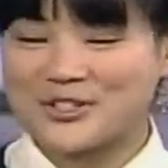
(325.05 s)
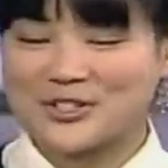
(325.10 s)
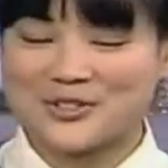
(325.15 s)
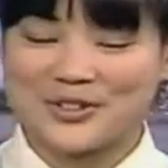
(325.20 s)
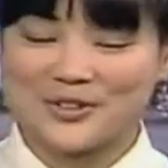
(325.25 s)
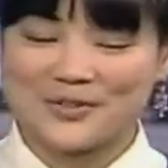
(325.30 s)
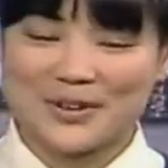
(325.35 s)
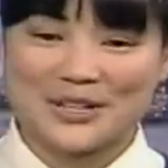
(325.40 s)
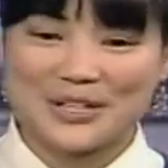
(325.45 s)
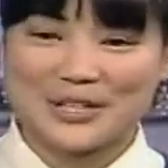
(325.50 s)
Should
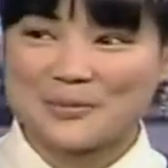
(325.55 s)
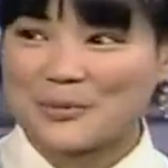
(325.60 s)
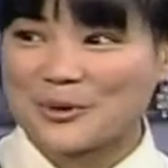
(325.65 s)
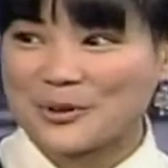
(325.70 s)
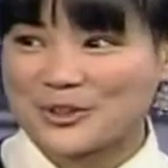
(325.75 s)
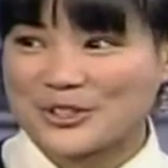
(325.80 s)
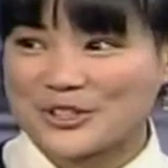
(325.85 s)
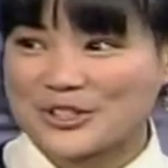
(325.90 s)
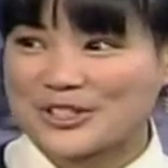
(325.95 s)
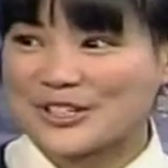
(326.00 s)
you have any
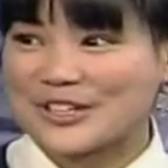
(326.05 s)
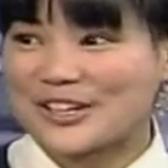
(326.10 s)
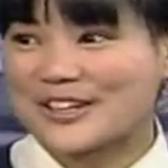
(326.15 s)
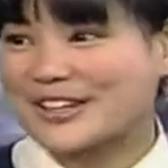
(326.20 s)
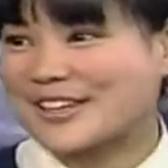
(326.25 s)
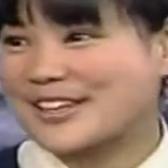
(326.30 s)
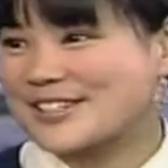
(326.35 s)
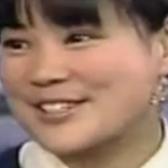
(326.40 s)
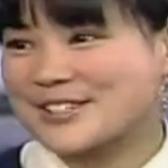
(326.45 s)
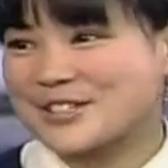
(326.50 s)
emergency.
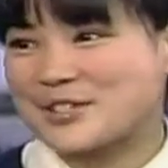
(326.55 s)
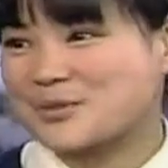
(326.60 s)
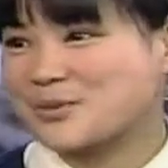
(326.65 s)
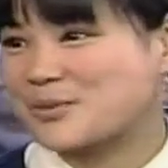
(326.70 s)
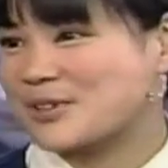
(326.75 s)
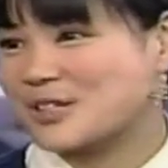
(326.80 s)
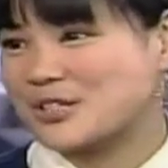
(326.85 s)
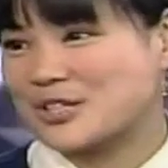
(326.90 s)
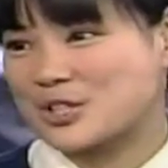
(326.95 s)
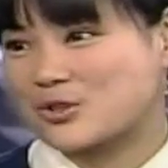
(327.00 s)
I guess this is
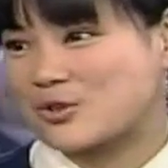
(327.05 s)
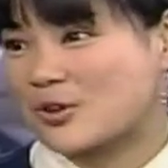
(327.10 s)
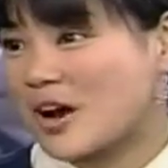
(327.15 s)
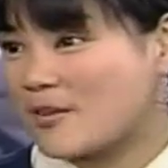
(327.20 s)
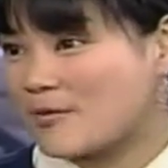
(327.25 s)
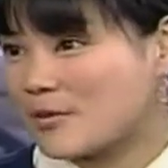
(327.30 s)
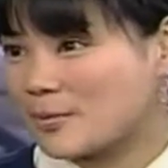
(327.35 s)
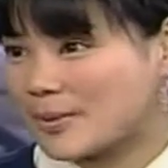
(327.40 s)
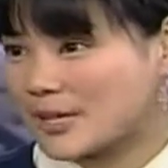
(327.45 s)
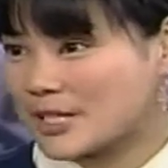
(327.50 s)
really just
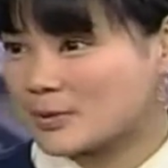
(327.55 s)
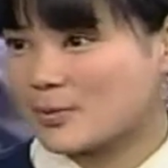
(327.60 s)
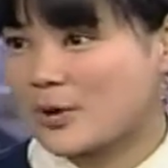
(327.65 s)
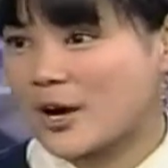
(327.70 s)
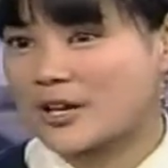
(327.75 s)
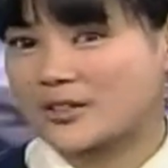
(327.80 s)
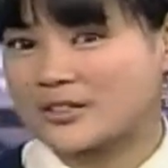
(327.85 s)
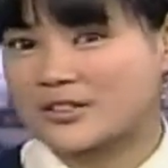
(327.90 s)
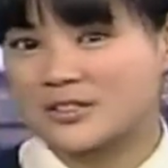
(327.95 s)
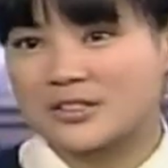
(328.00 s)
travel best
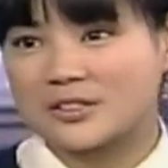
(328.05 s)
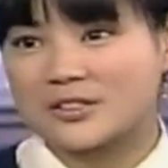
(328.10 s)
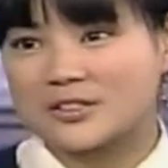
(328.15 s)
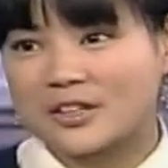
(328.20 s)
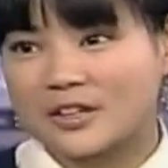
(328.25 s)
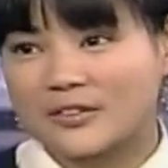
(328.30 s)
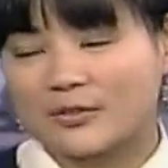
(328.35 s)
practices.